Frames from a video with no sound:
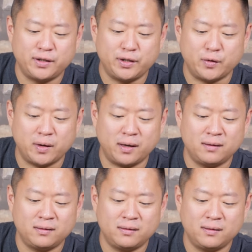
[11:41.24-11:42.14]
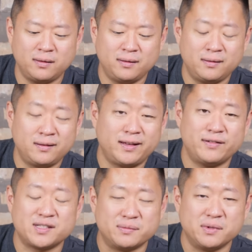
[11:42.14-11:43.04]
You uh, give
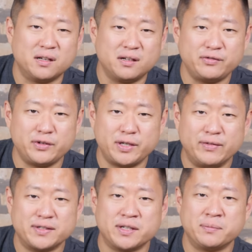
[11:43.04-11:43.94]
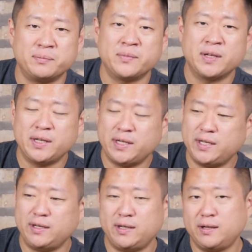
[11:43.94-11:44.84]
it some love. You give it some
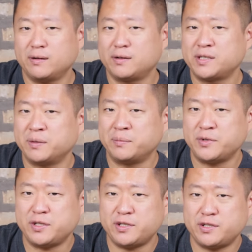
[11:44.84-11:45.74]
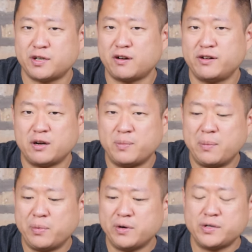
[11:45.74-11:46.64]
either some giardiniera
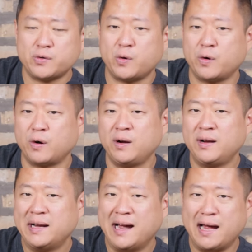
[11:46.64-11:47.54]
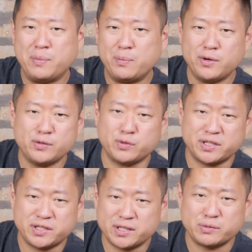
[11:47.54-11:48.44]
peppers or hot peppers, which
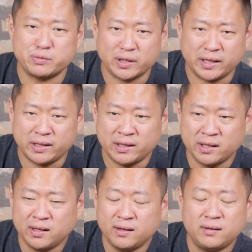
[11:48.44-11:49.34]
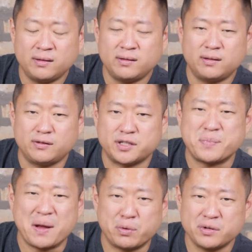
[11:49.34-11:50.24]
is just really just
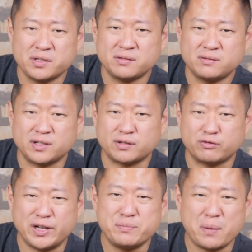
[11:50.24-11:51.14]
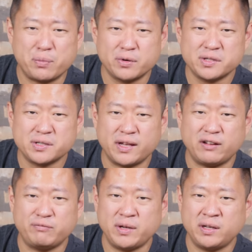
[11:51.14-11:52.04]
peppers, just green peppers that
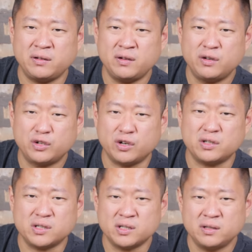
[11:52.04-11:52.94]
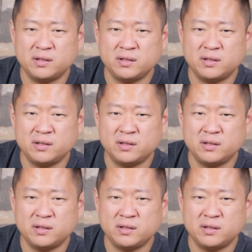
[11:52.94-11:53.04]
have been cooked,